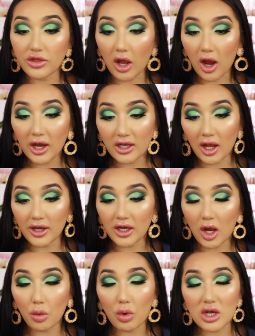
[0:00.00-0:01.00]
the
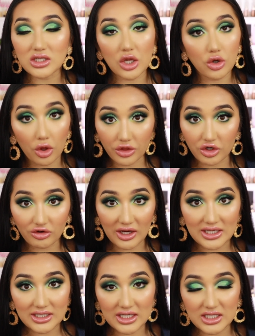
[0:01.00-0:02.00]
eyeliner was not the
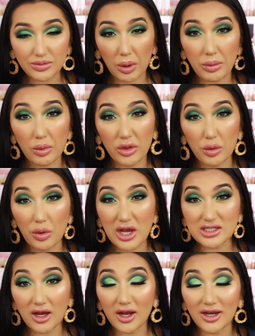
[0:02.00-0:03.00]
greatest. It's probably one of the
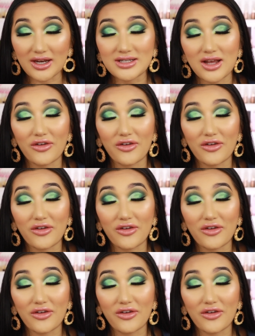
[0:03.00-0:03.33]
worst eyeliners